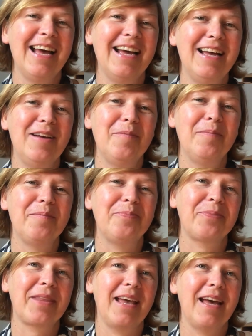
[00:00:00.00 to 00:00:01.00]
Um,
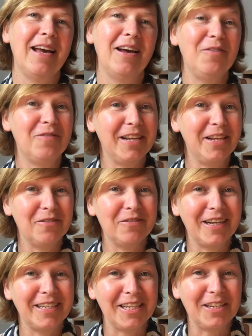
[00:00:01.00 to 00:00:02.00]
hopefully you'll
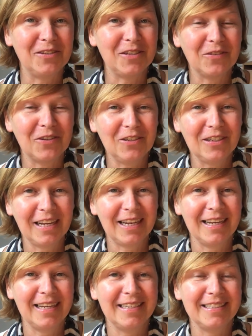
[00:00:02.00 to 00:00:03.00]
find it useful
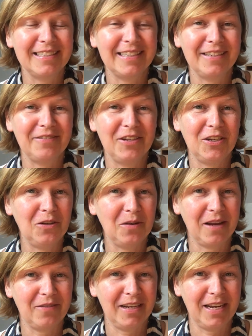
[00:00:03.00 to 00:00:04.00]
and if you do
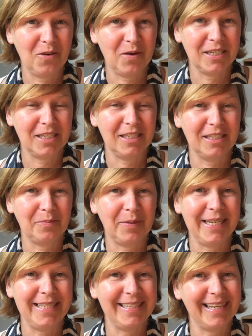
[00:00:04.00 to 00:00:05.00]
have any questions
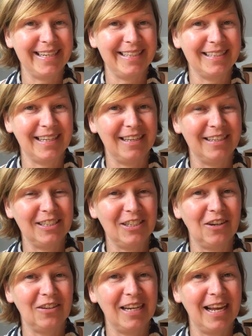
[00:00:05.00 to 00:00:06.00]
please get in touch
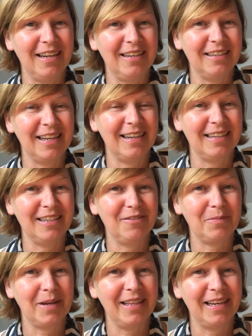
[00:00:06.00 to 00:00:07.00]
on helen at
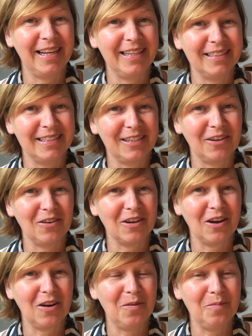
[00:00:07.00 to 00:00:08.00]

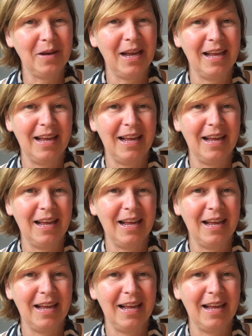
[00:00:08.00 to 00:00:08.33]
Livebythelens.com.